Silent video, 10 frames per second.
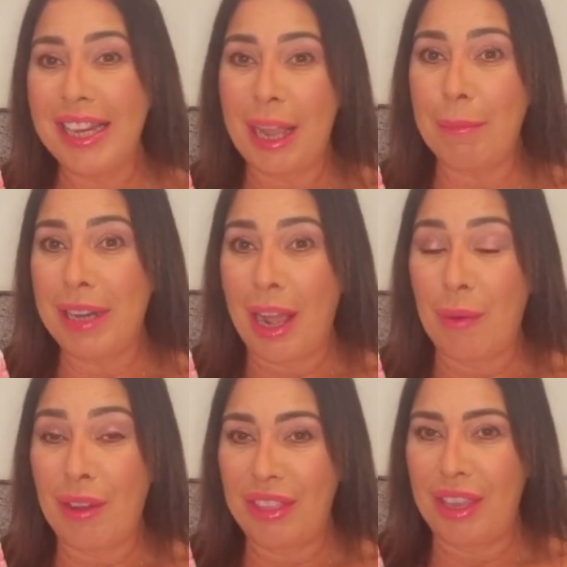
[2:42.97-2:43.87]
let me know
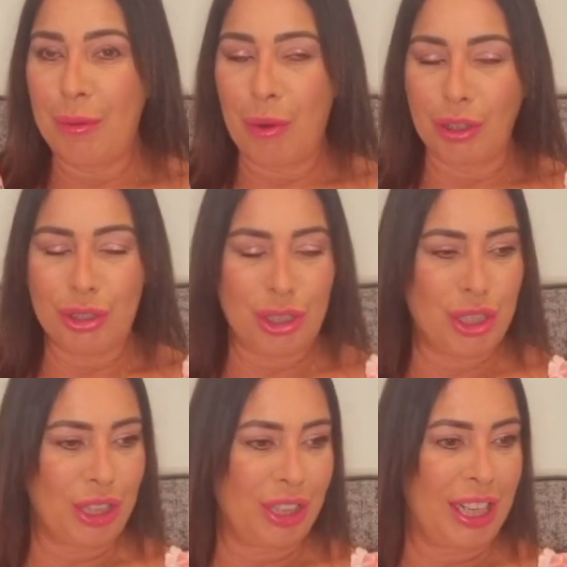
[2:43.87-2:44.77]
whether you
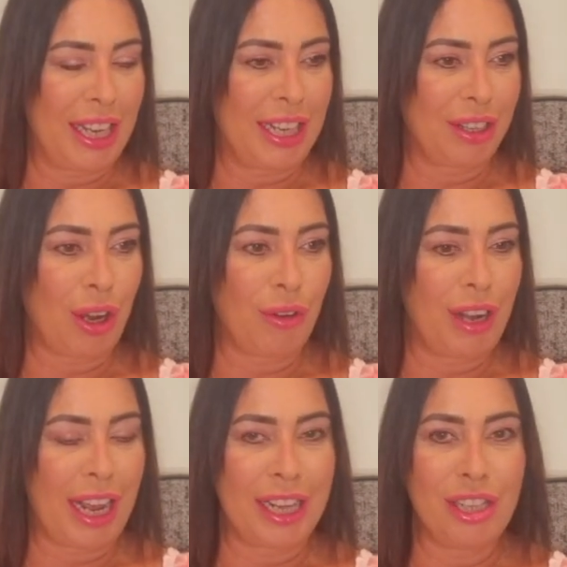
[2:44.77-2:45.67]
watched the
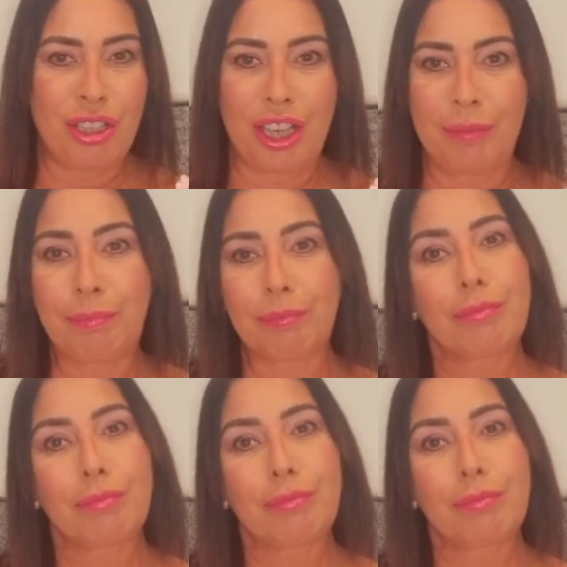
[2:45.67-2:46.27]
coronation.